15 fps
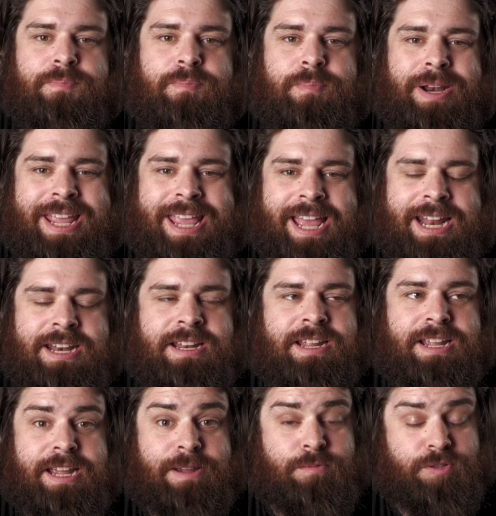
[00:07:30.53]
But again,
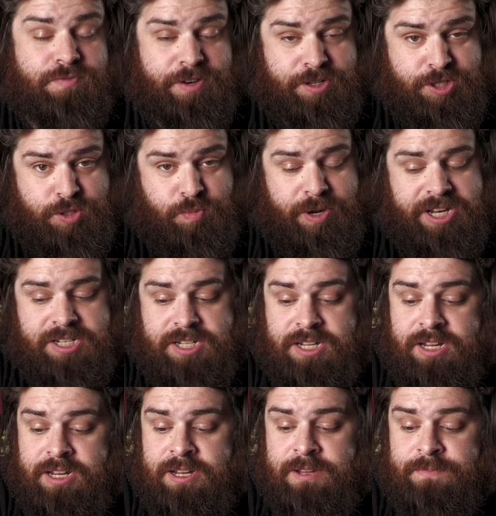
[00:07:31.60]
it was very sweet,
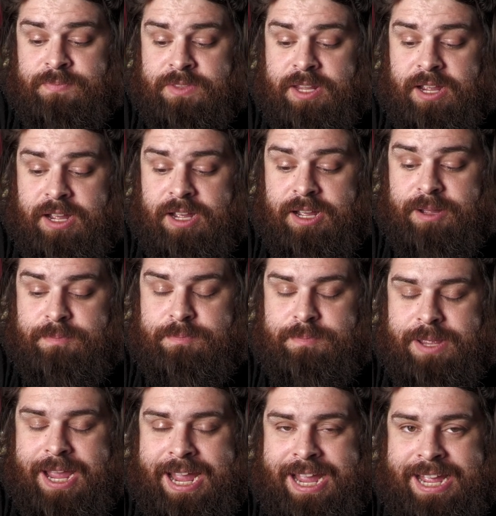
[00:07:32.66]

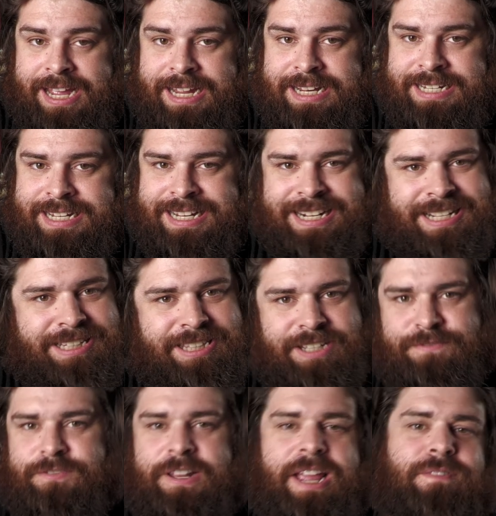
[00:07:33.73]
and the
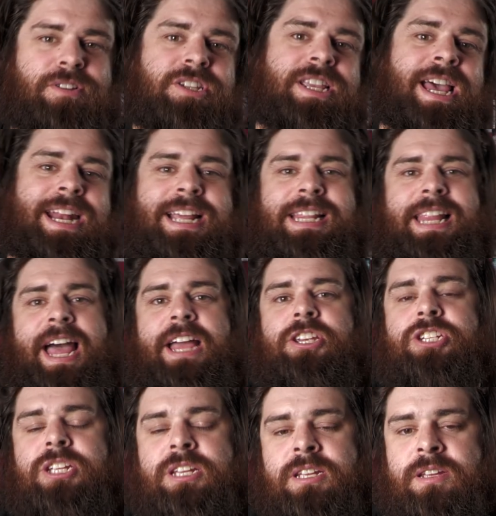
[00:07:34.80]
flavors kind of clashed.